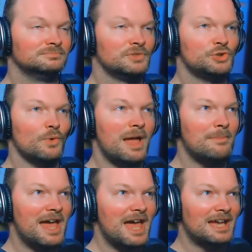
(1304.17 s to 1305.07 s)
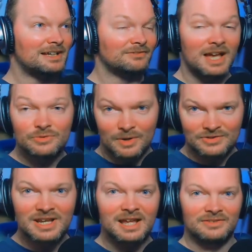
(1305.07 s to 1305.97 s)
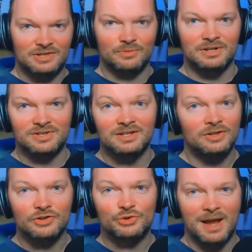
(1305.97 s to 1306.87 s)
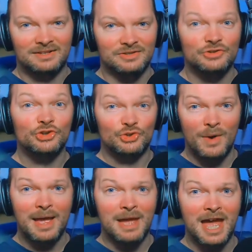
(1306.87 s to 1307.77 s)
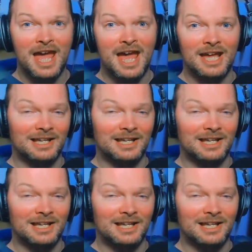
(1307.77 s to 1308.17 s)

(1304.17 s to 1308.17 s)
Swimming. That's what that's what it says. Not sweaters. Swimming.